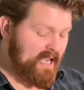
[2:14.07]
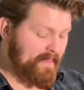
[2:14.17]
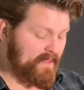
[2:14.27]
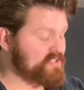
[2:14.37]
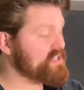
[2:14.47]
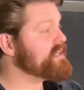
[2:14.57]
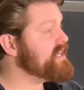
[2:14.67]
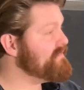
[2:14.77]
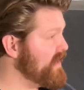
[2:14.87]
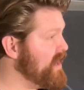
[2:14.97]
and they'll start
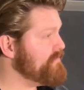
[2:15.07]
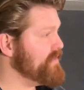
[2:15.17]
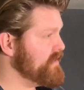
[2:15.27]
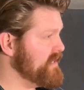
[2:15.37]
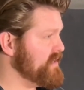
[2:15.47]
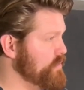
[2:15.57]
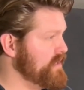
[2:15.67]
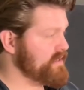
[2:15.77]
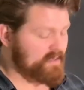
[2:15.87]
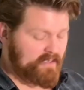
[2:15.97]
giving off their
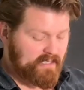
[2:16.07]
liquid